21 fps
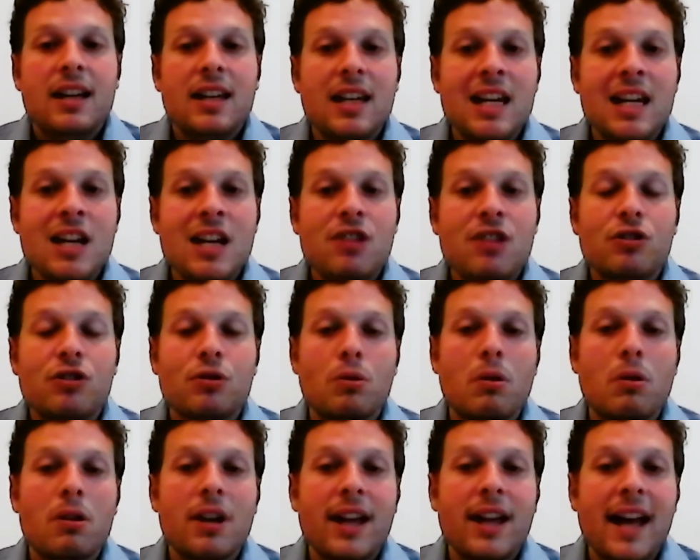each
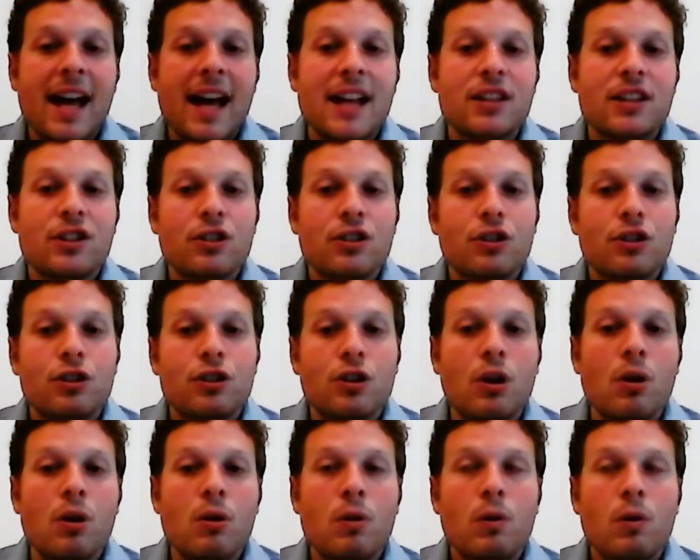story had to
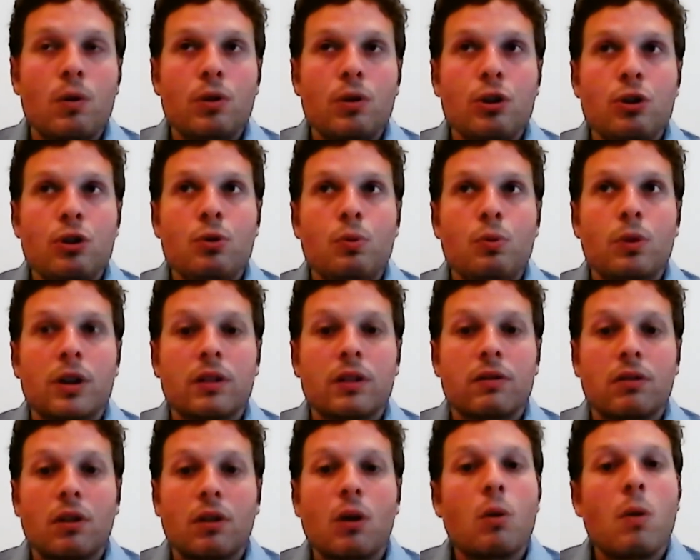show you would
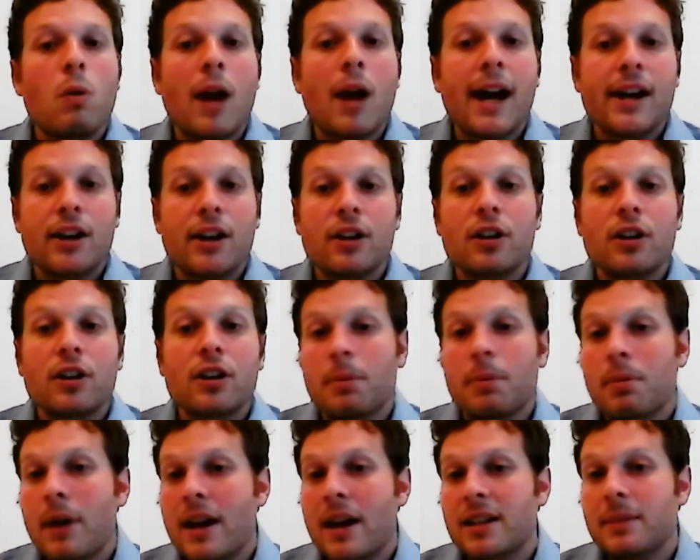have required a
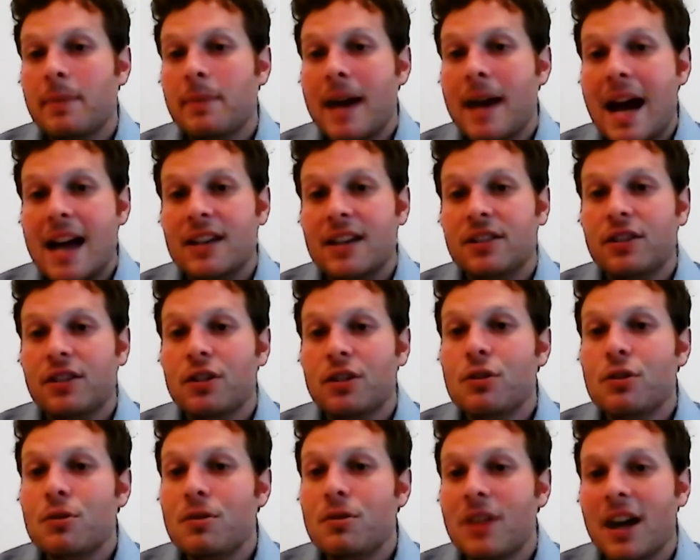press pass to
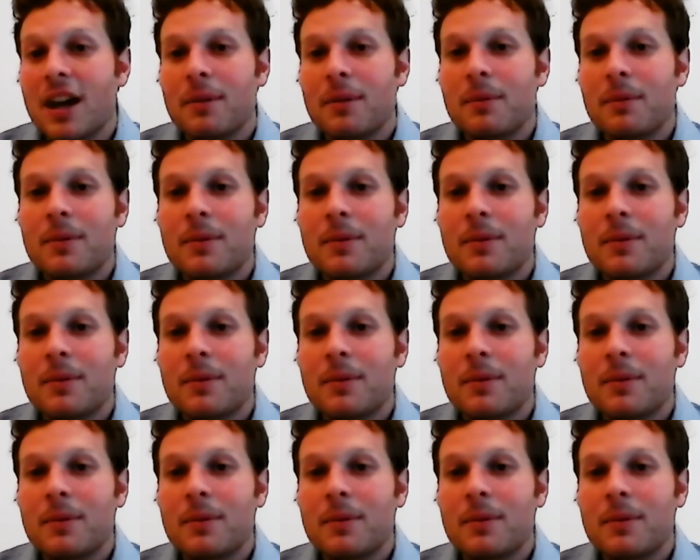do them.